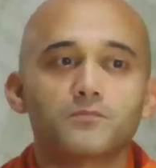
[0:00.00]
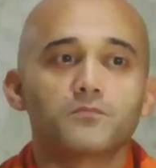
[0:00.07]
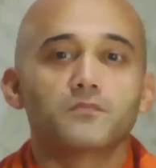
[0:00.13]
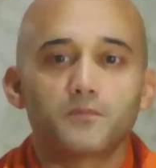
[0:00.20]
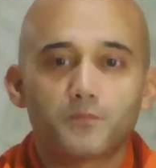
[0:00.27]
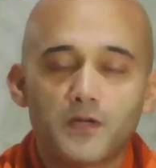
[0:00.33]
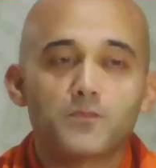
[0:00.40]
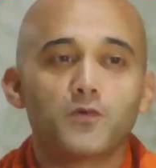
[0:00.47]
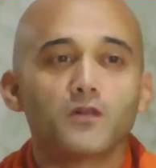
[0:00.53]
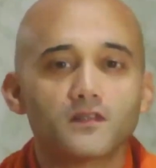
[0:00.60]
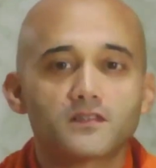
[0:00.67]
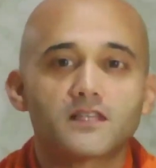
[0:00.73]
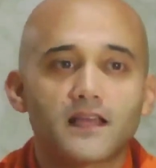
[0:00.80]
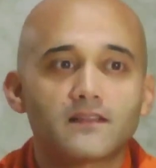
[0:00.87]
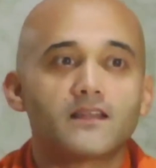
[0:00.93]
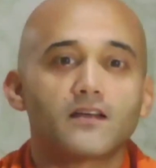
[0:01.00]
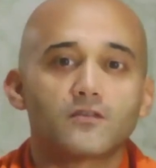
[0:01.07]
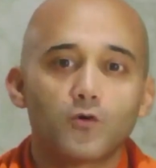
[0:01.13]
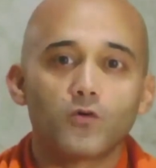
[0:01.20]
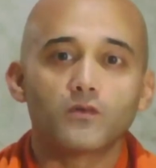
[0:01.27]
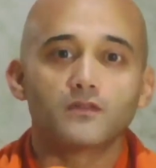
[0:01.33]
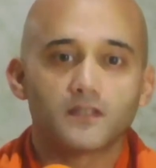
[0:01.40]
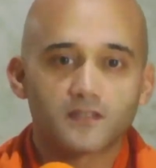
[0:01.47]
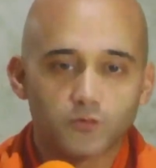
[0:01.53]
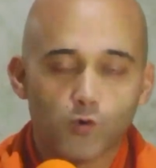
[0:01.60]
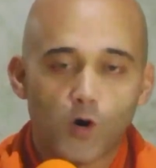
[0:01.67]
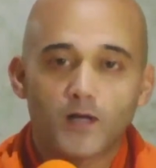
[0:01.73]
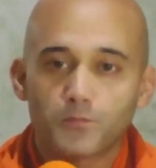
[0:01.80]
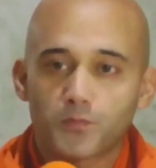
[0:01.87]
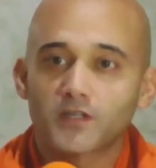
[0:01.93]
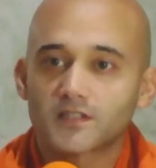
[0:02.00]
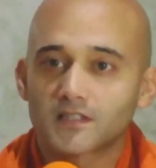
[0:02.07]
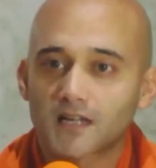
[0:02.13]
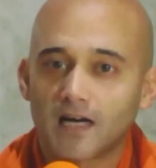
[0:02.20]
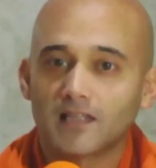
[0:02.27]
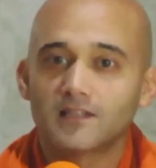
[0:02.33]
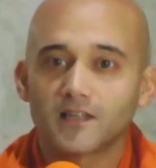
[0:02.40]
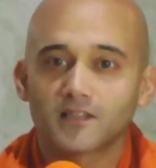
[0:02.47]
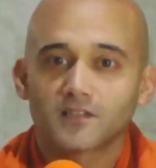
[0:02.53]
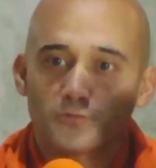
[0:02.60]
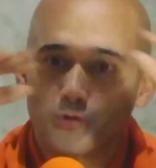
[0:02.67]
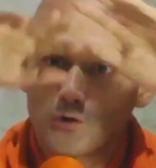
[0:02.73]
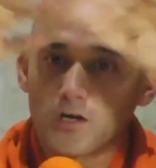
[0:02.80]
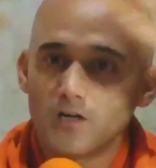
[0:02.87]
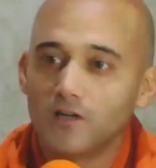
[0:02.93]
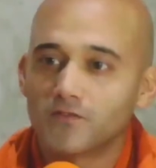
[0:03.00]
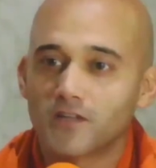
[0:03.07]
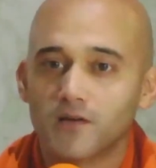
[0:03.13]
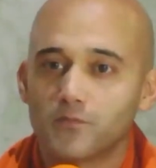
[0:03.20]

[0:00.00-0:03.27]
people said that this one person, Kalidasa, wrote all of them,